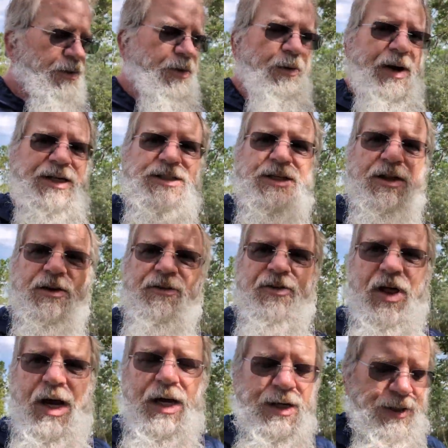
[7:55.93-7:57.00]
the rest of the
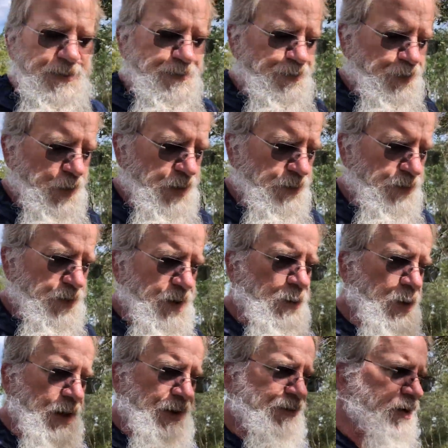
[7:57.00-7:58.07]
flock
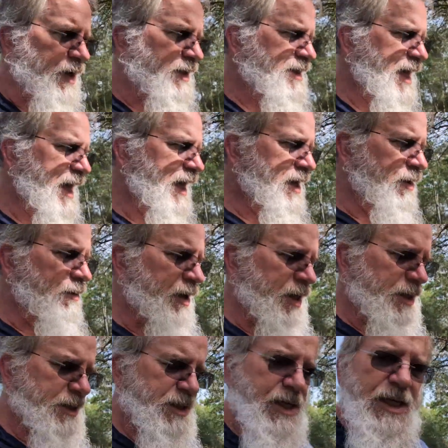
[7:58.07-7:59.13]
from whatever attack it
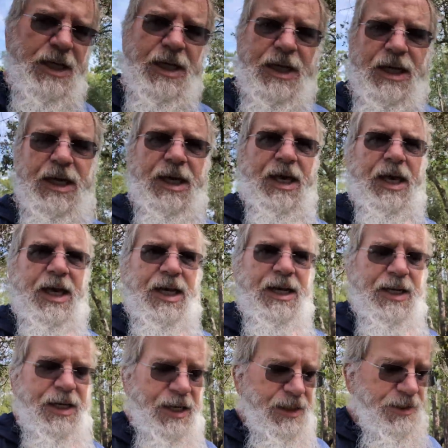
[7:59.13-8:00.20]
was.
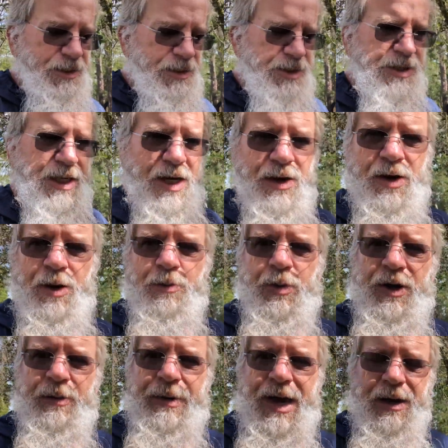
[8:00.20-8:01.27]
And she got hurt
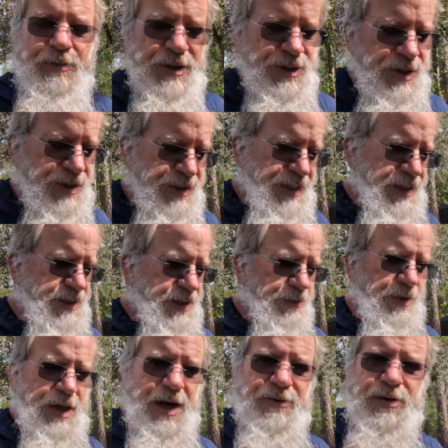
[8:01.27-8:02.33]
pretty bad, but she's
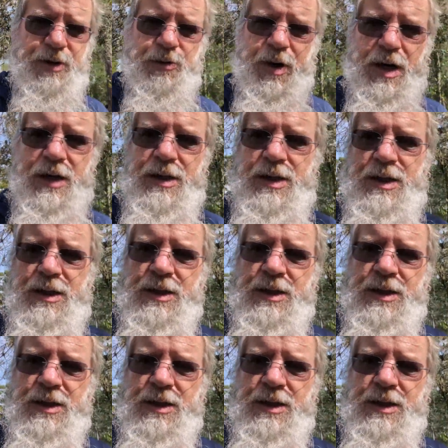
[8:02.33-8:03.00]
actually recovered well.